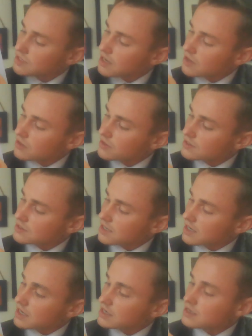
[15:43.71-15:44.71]
down on the
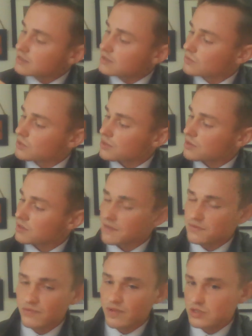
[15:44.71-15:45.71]
side with the
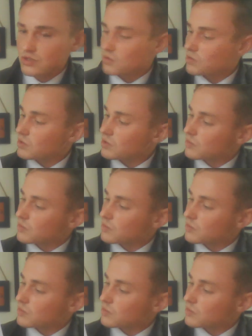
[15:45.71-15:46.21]
left ventricle,